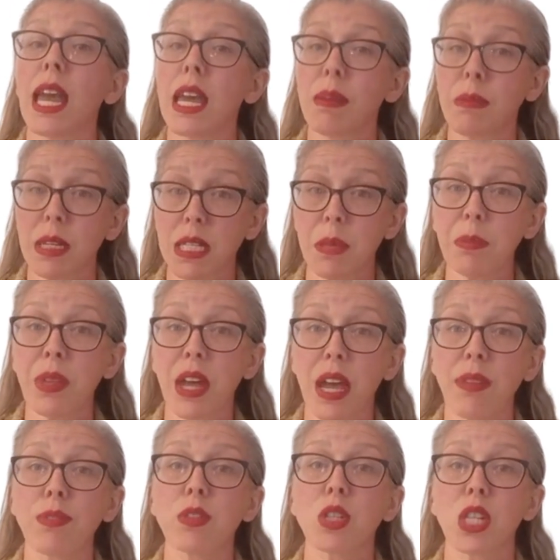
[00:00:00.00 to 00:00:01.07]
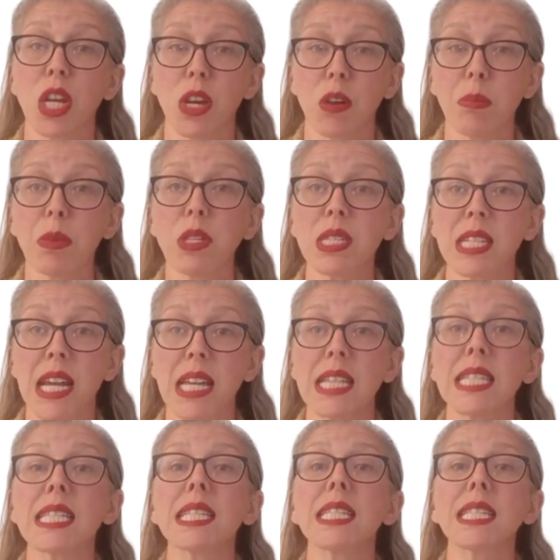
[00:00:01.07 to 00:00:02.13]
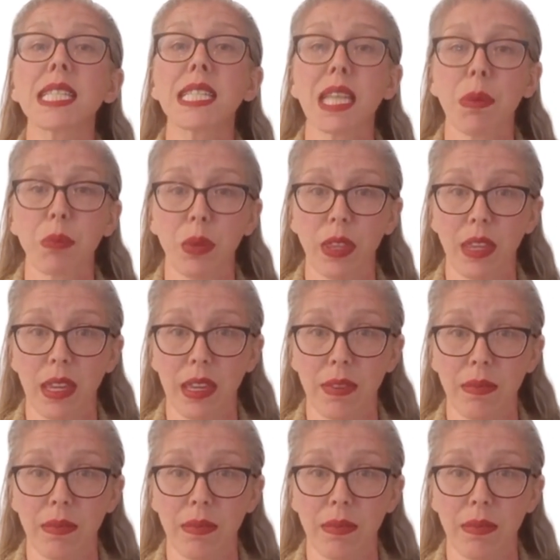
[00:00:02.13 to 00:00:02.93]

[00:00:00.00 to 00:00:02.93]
and must apply for charitable status separately.